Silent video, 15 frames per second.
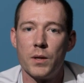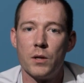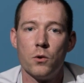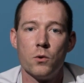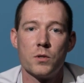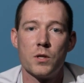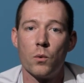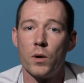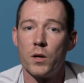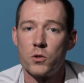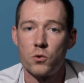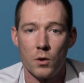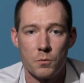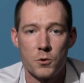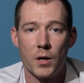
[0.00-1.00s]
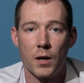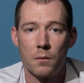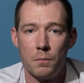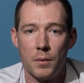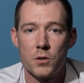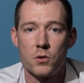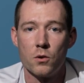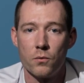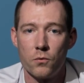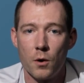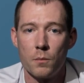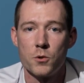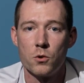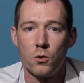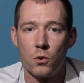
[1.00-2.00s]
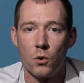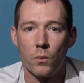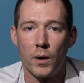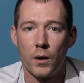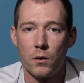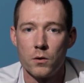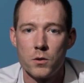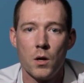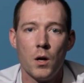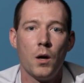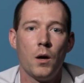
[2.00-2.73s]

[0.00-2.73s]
they do is they run a script check based on your pharmaceutical records,